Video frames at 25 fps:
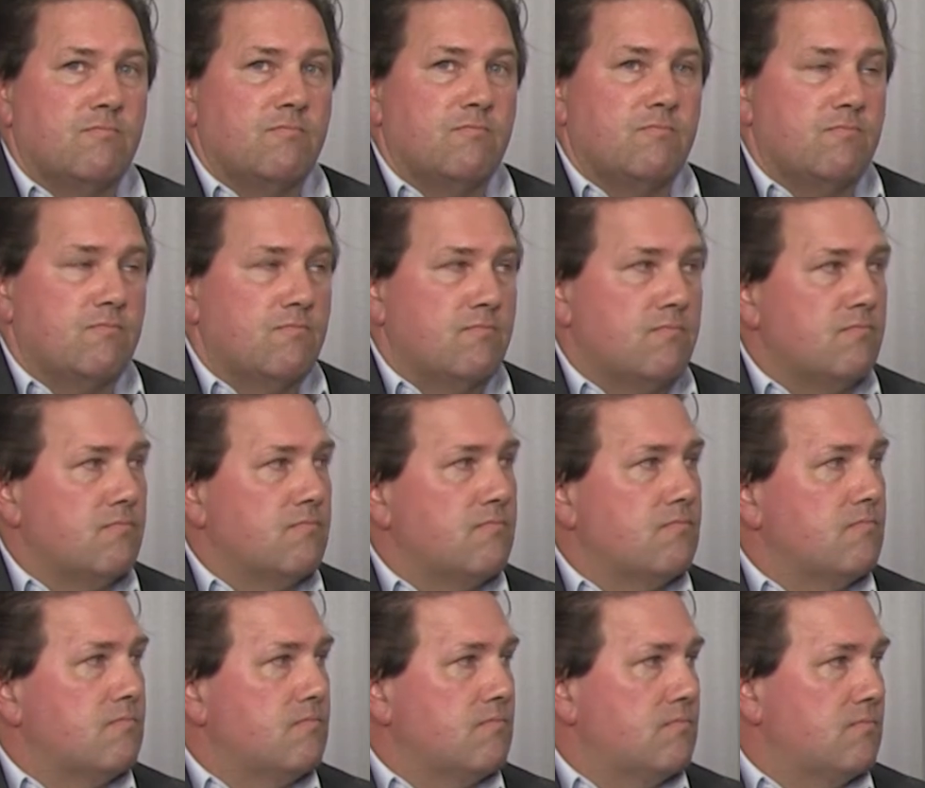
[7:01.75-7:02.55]

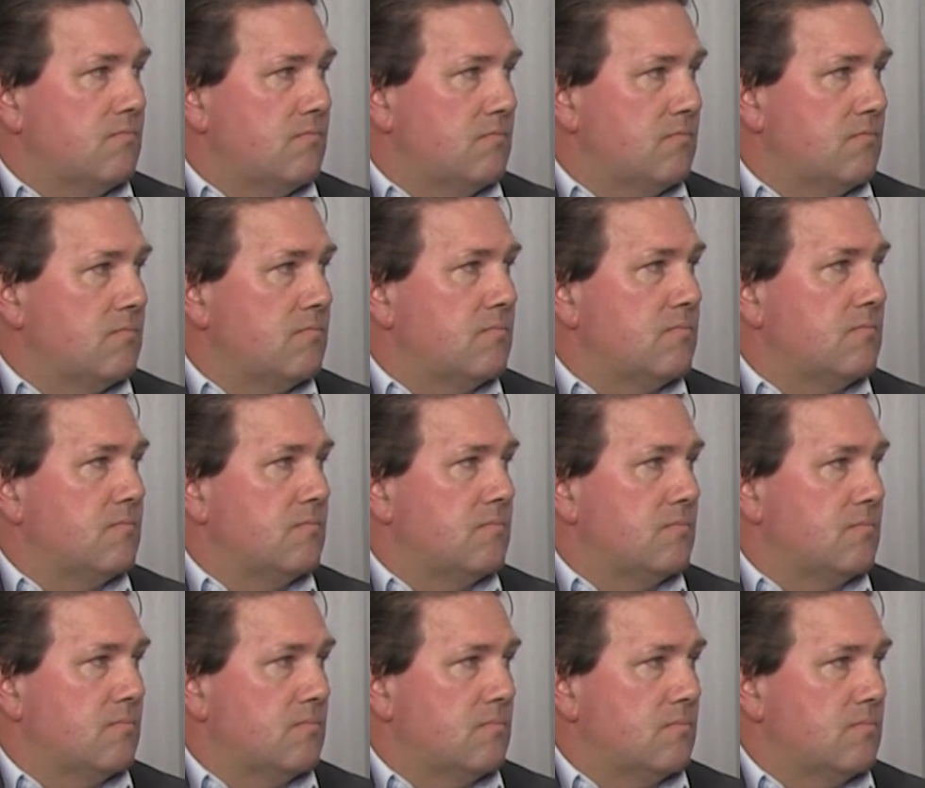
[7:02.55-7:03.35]

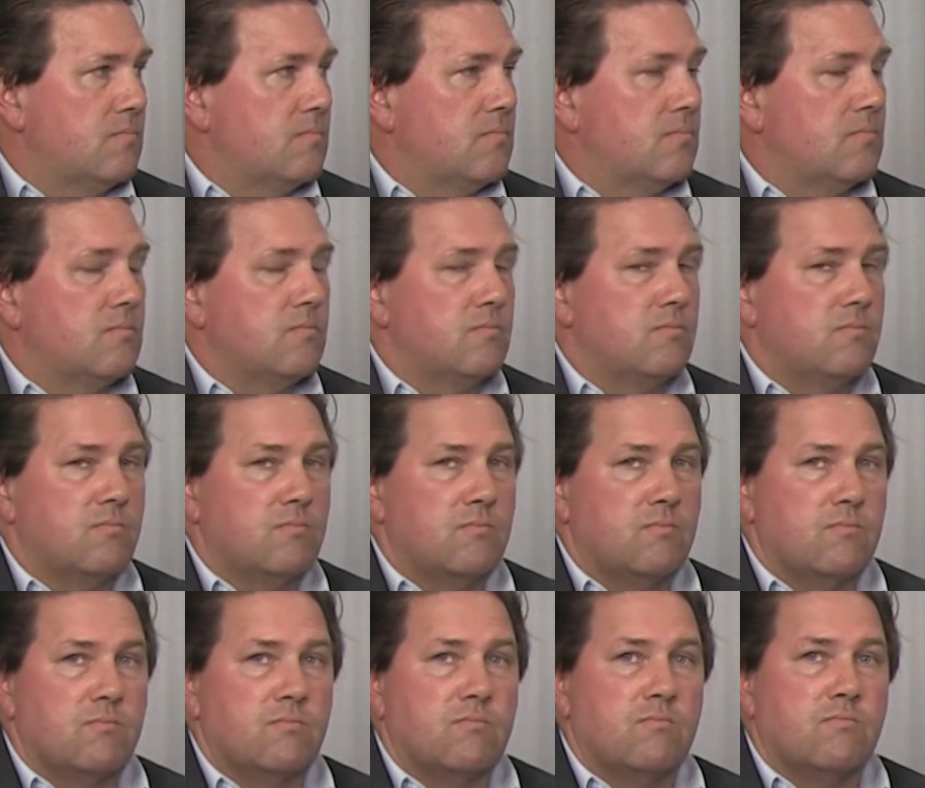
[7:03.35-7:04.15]

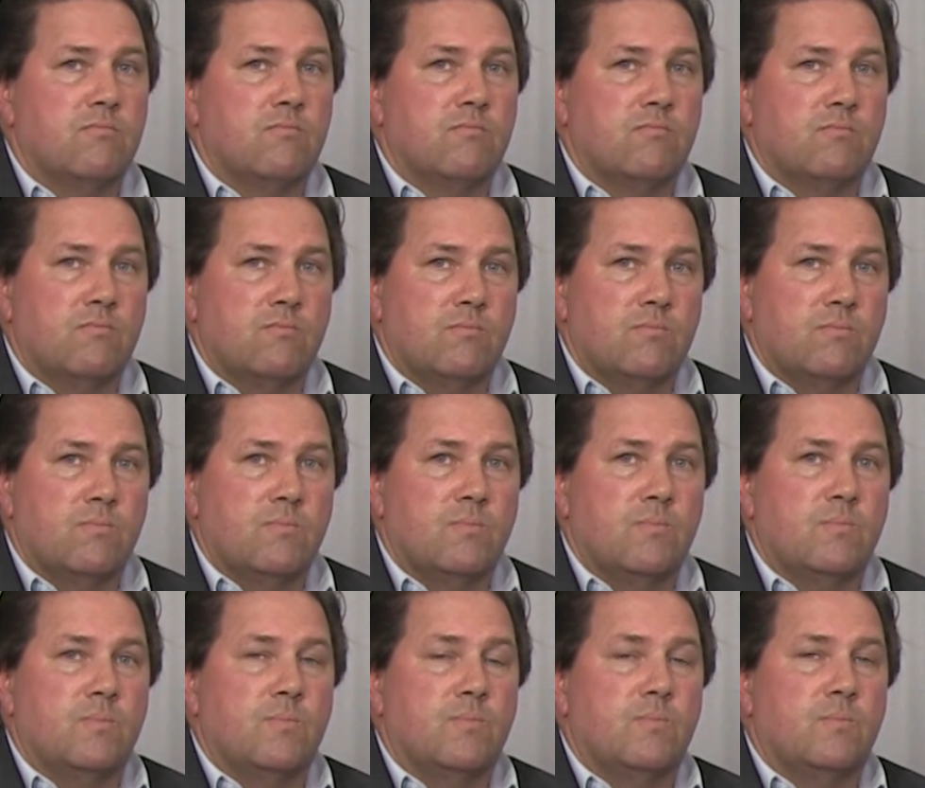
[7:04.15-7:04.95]

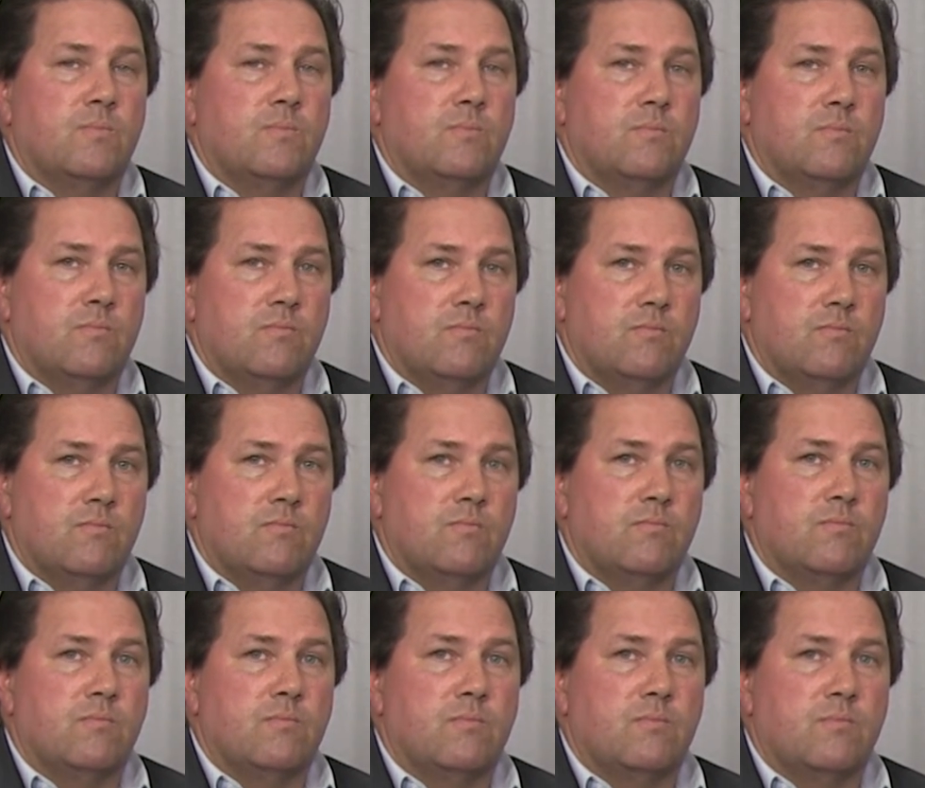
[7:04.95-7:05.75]

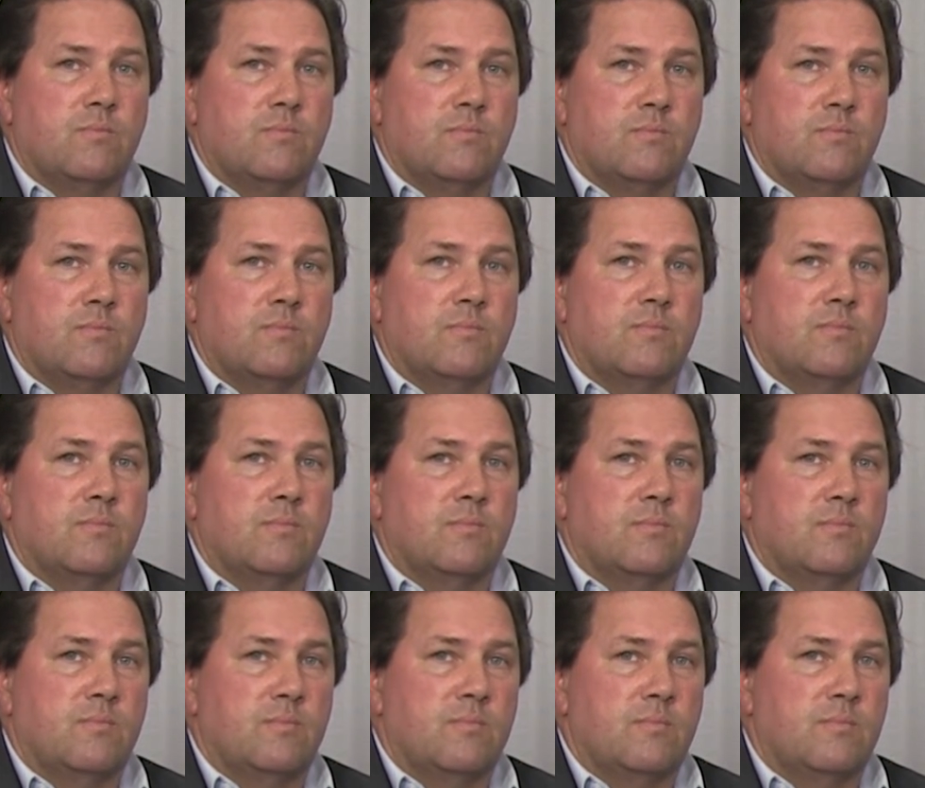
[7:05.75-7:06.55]

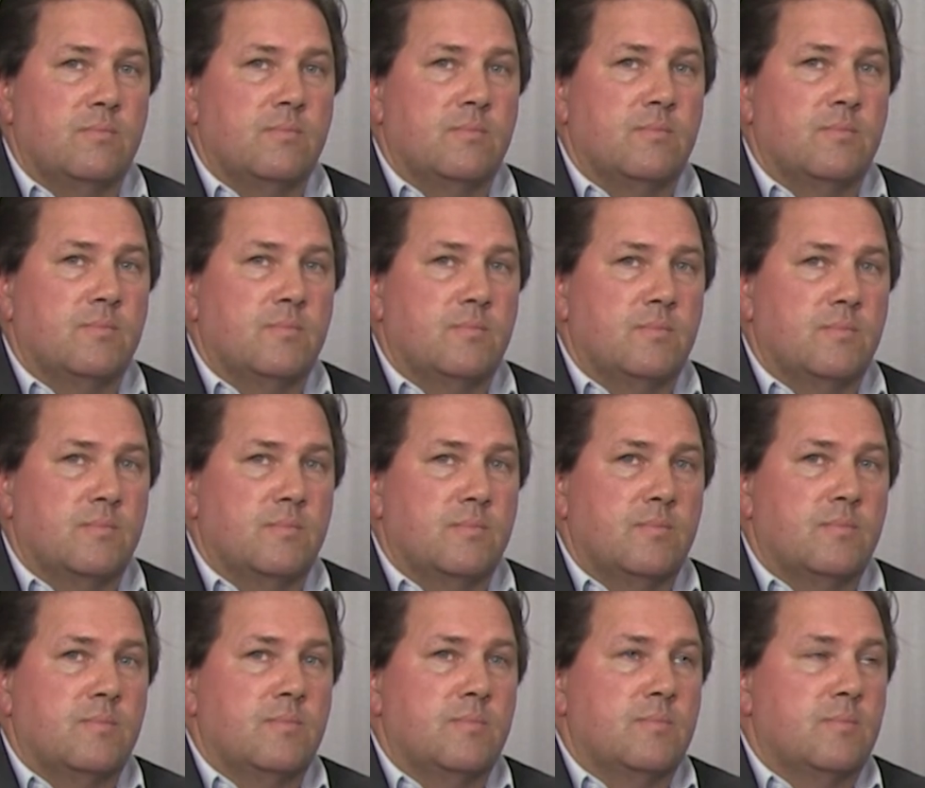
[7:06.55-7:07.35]

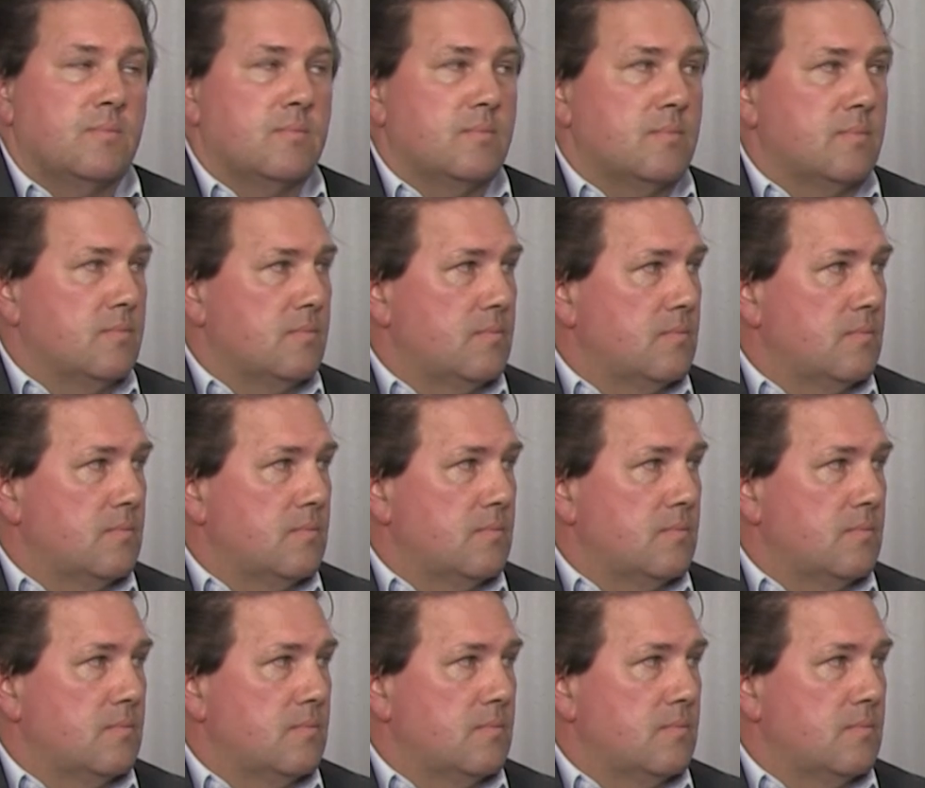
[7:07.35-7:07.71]
The person shown says nothing.